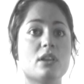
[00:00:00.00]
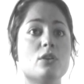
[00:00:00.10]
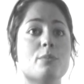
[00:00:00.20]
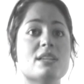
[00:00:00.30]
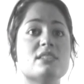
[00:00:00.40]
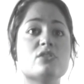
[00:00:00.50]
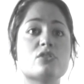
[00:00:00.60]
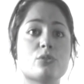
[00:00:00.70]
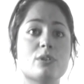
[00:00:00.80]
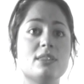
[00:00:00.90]
You must
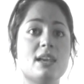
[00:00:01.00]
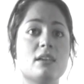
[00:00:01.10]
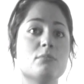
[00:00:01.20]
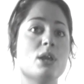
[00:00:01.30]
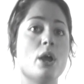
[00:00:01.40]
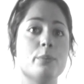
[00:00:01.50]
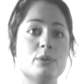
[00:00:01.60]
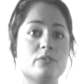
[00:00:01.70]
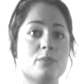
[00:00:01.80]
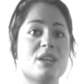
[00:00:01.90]
ensure that they can be
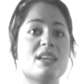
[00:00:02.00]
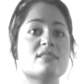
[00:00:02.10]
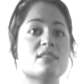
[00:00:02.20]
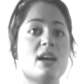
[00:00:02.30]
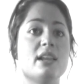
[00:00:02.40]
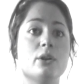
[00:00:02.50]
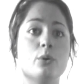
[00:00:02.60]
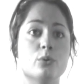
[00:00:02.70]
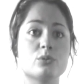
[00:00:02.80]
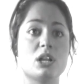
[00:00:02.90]
opened from the inside at
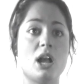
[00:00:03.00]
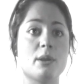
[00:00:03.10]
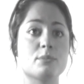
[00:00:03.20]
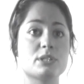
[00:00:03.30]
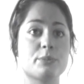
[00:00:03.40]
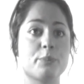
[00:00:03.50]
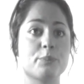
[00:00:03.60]
all times.